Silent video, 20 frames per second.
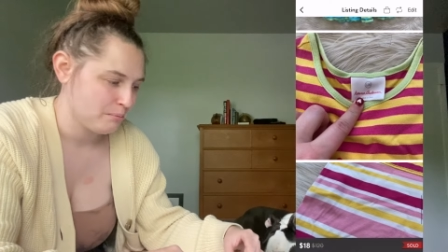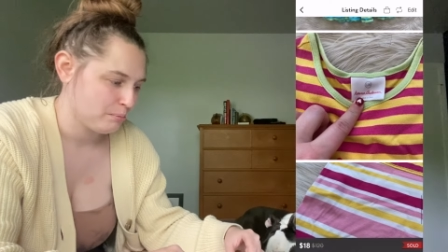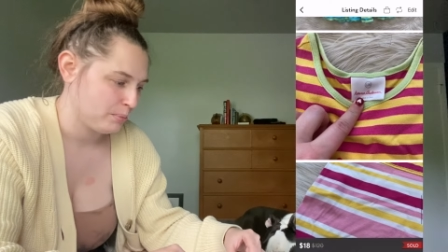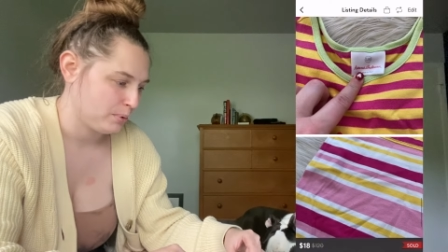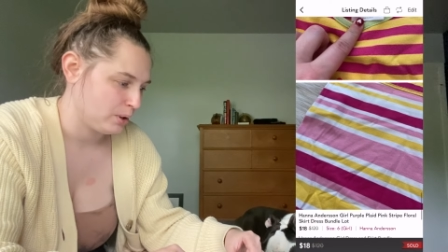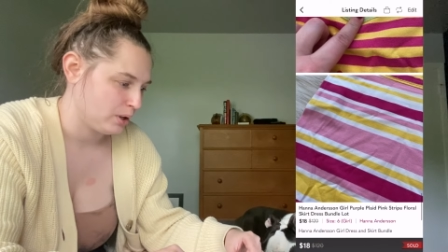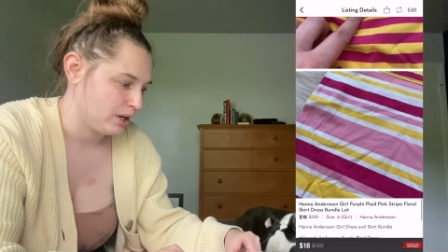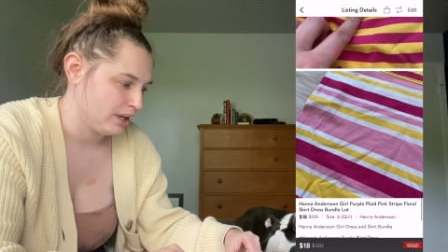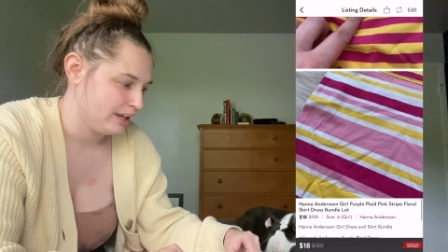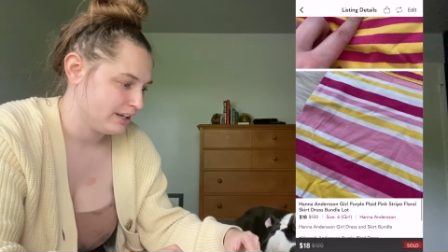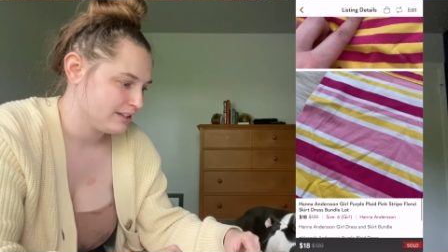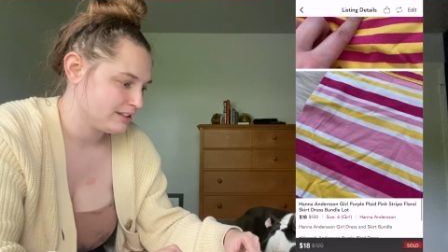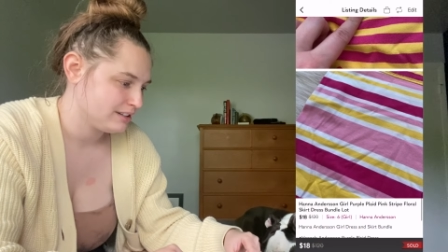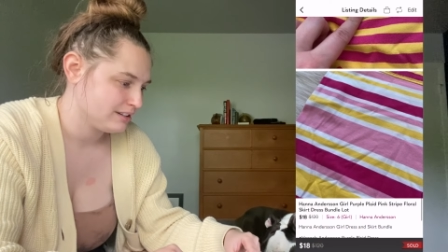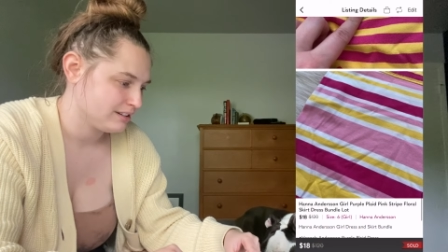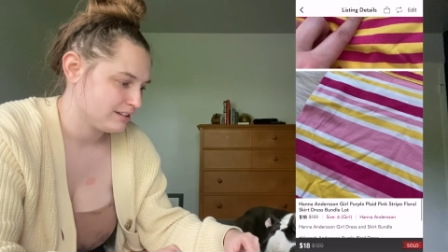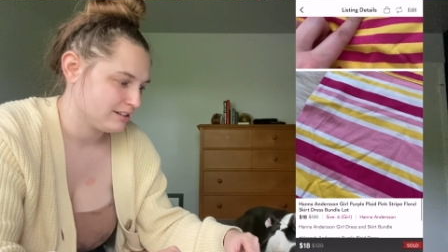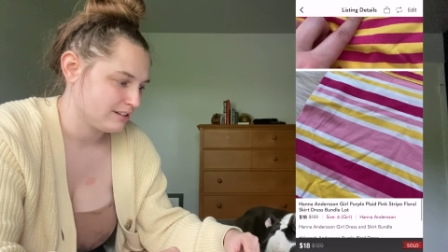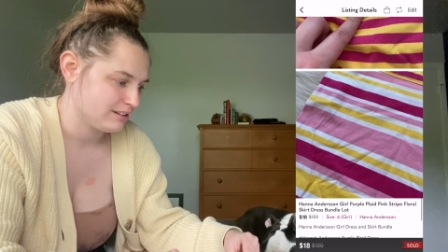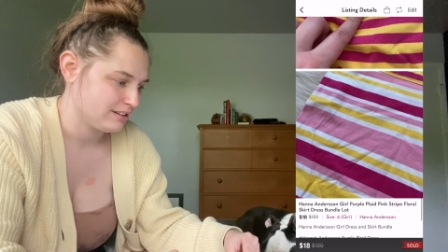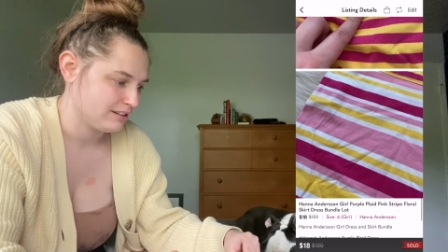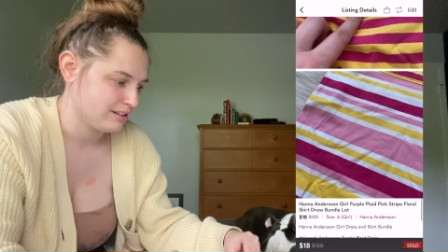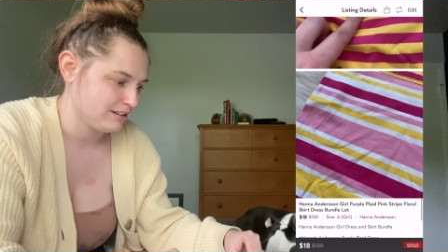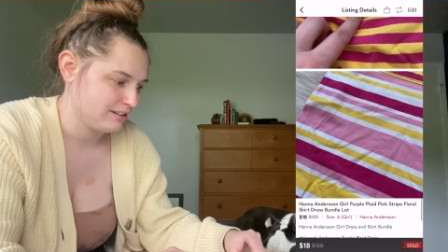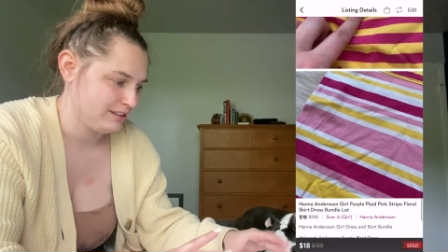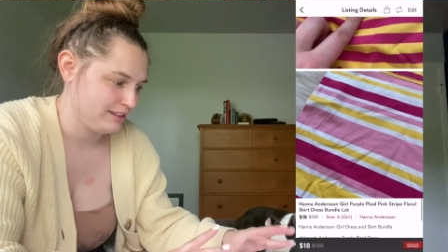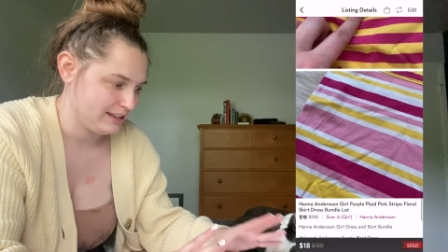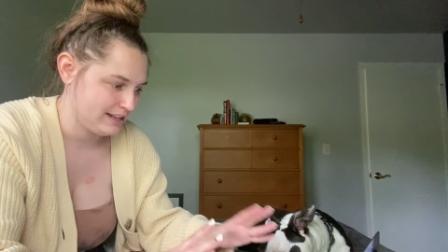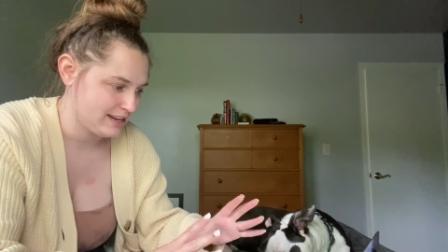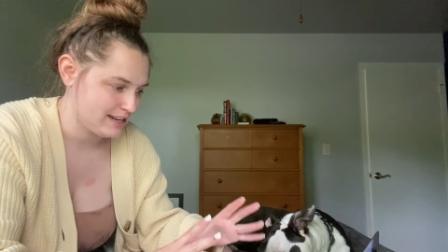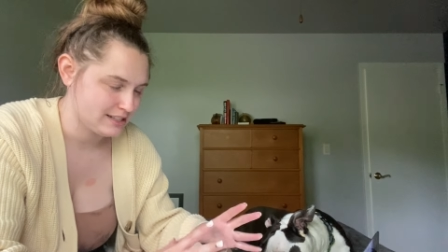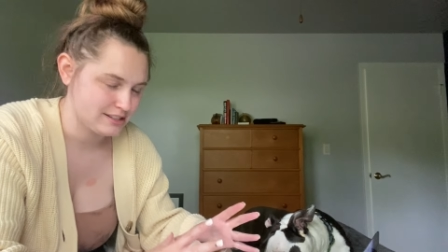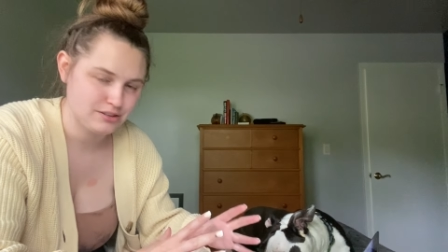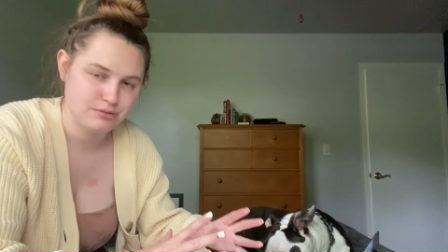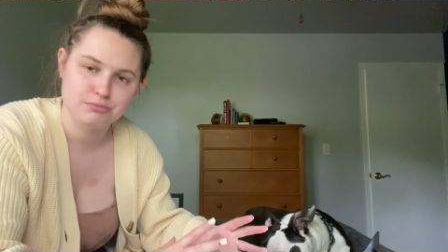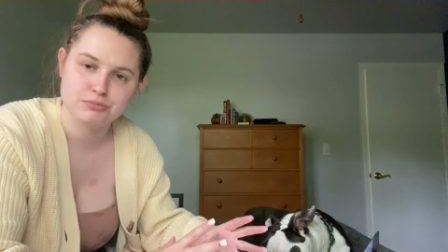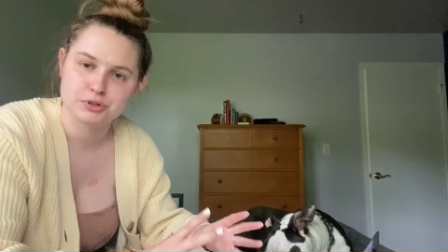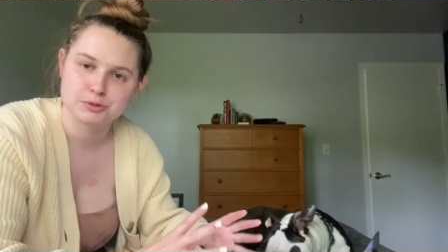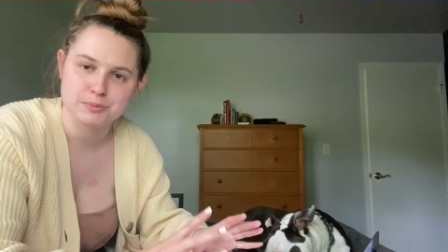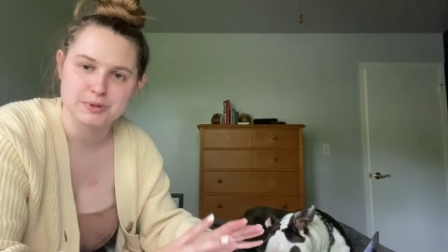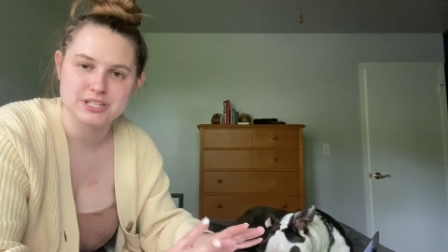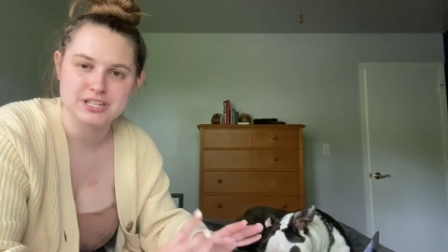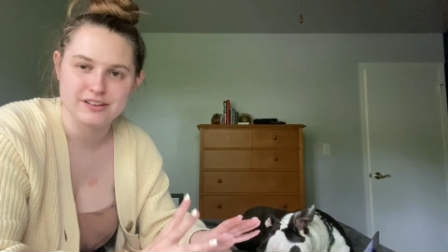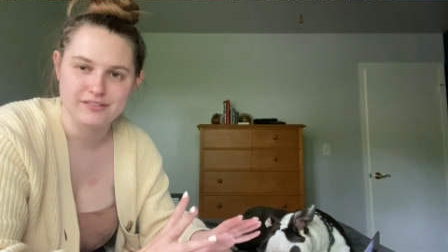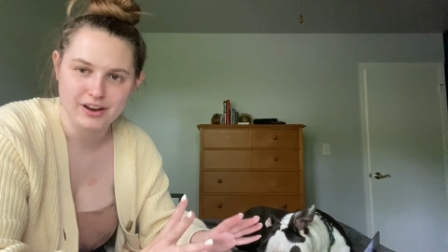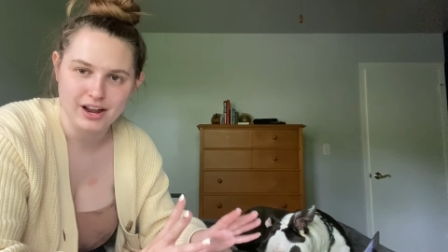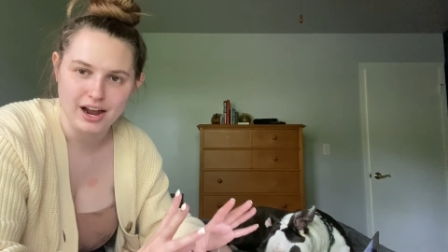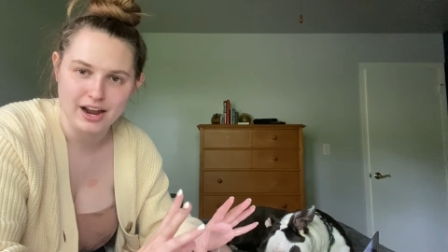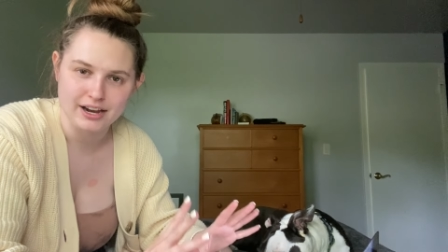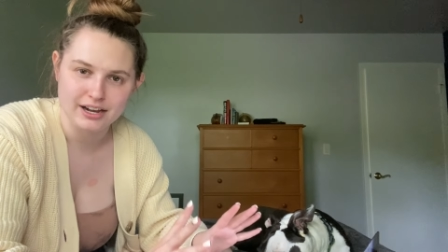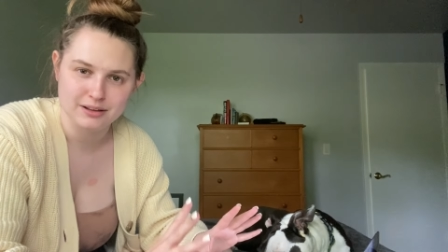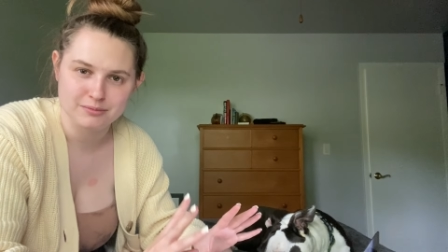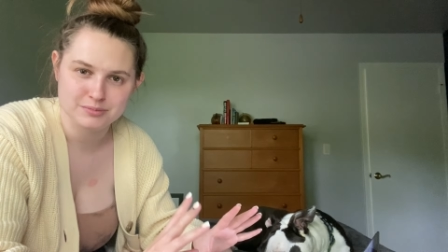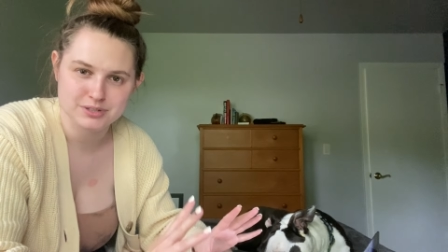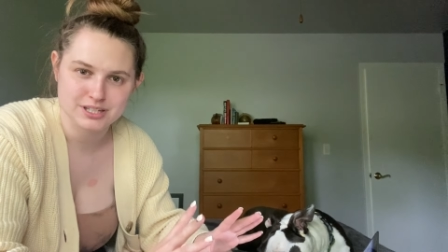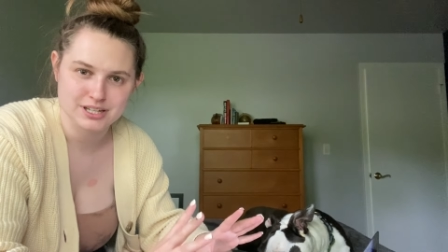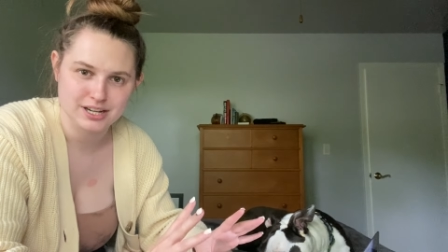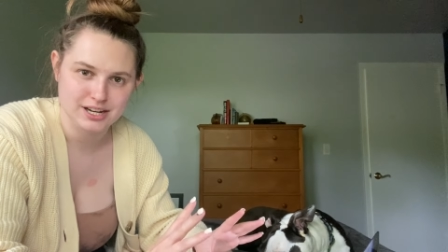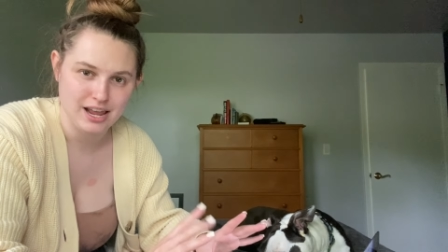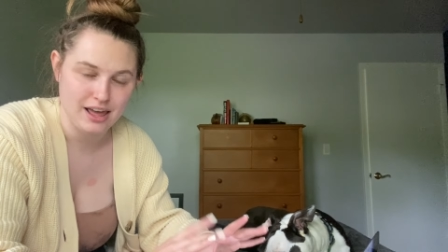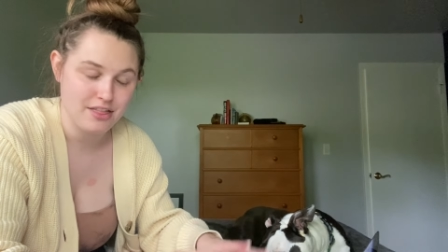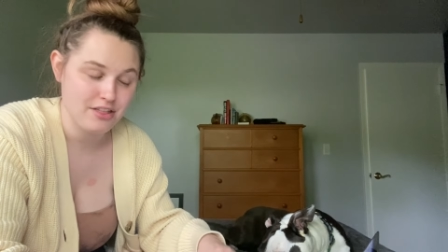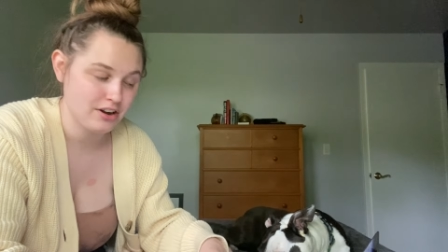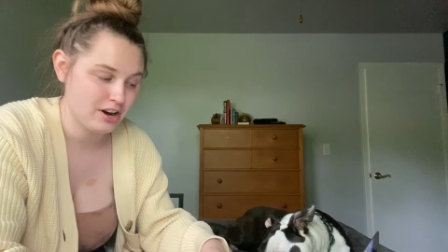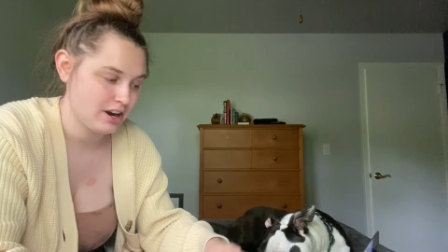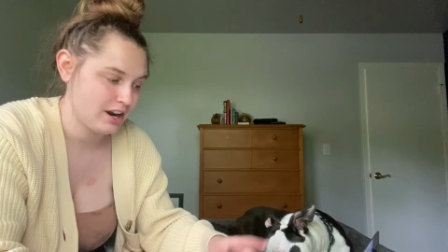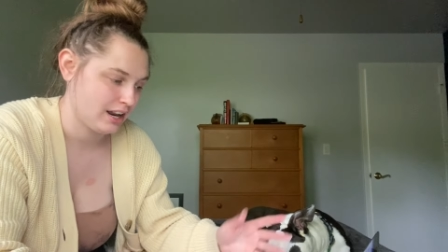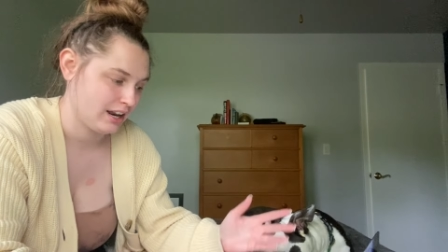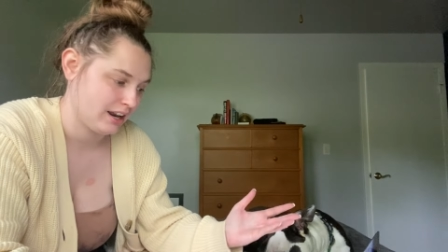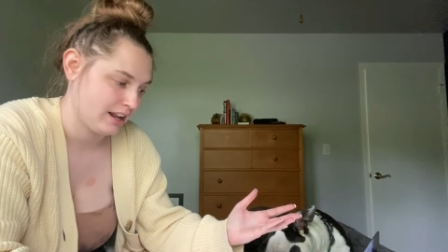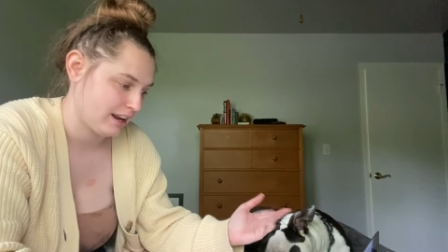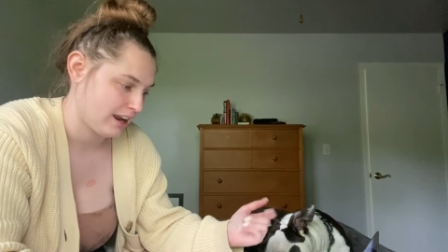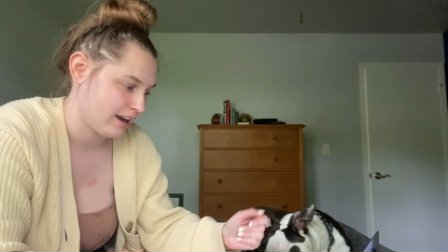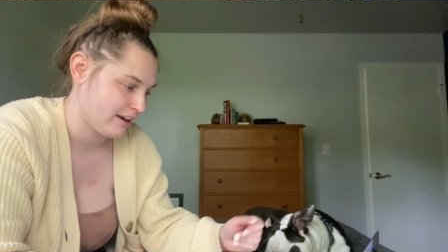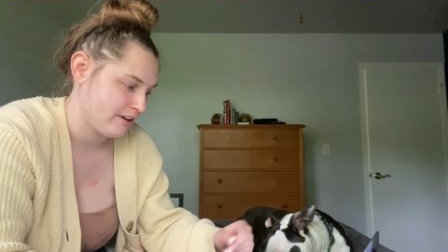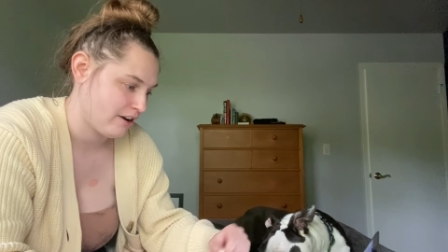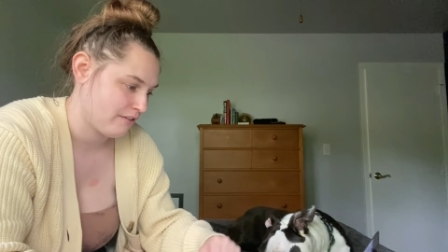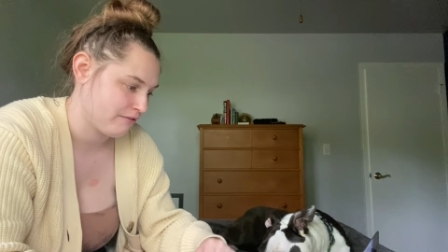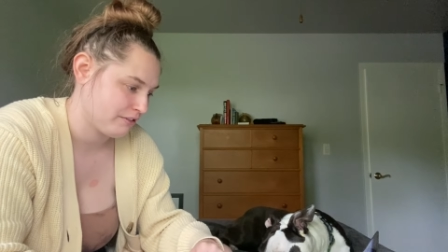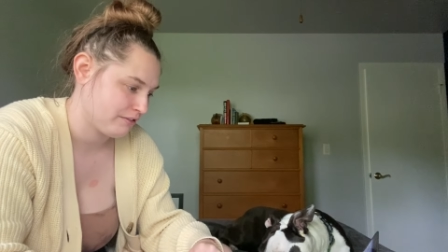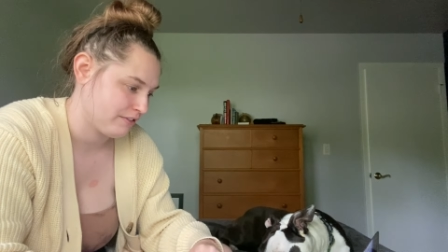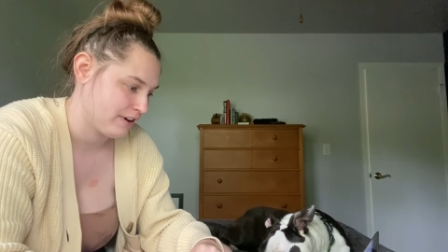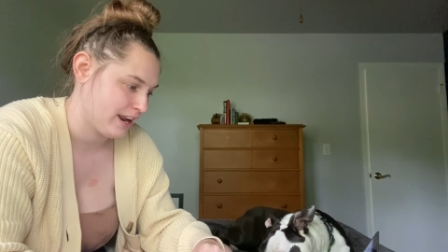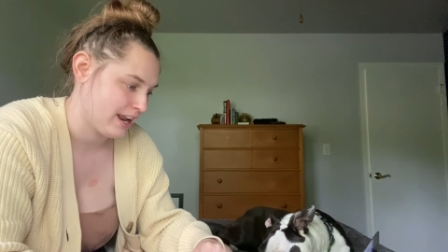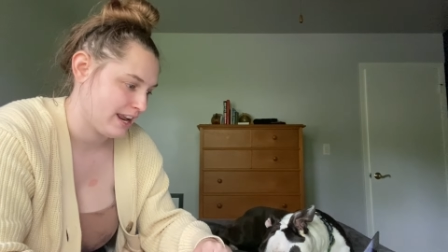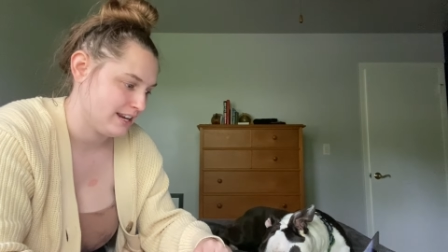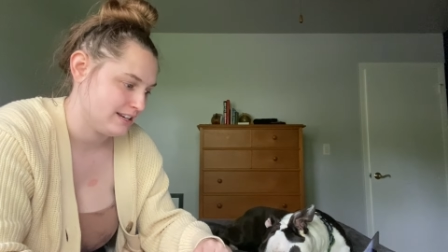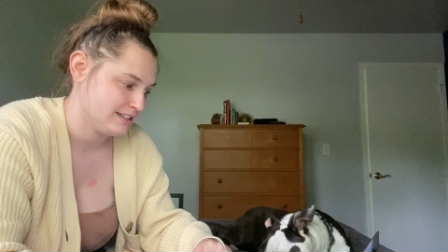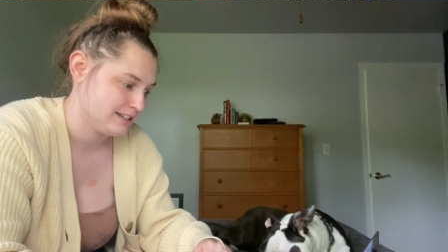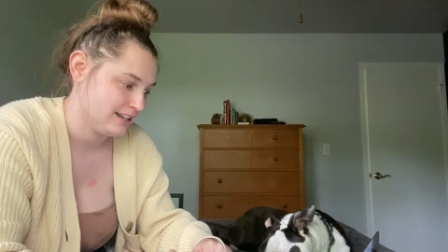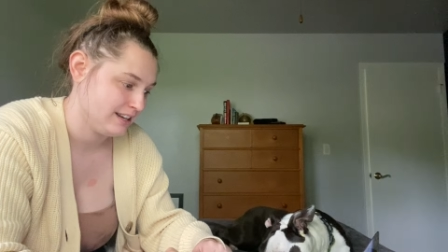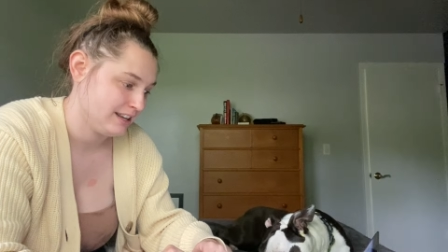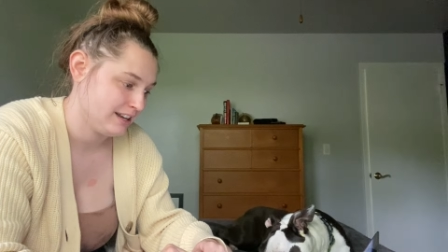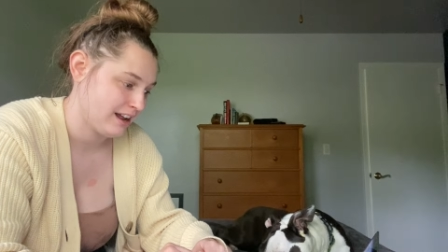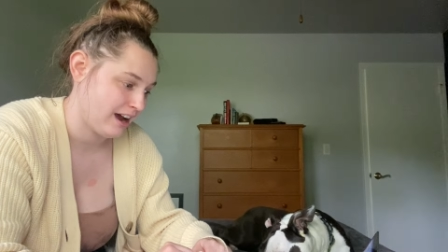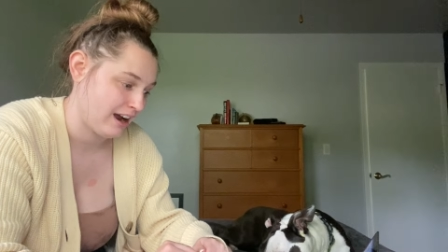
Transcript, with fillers: put these specific items together, and I got an offer for eighteen.